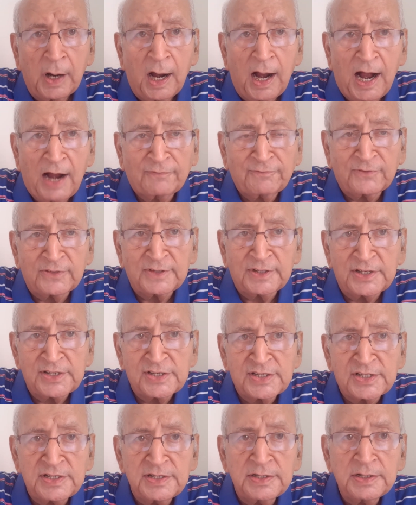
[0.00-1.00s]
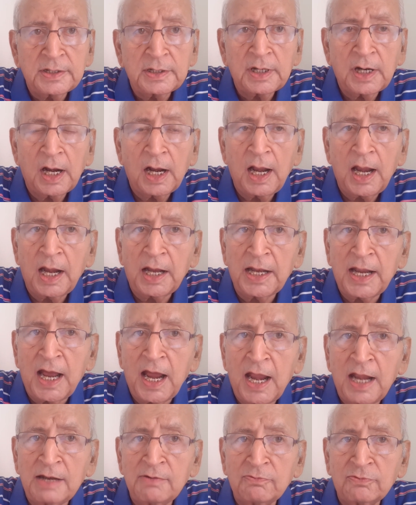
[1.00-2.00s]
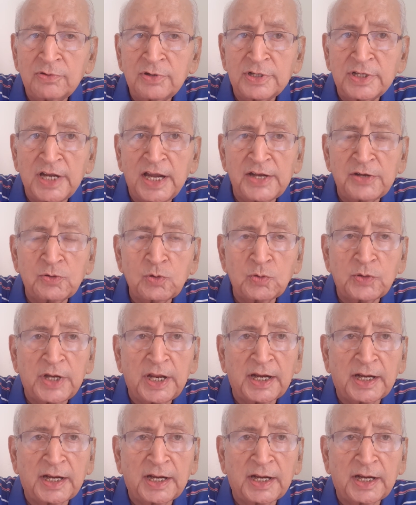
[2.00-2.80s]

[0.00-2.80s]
After this, I intend to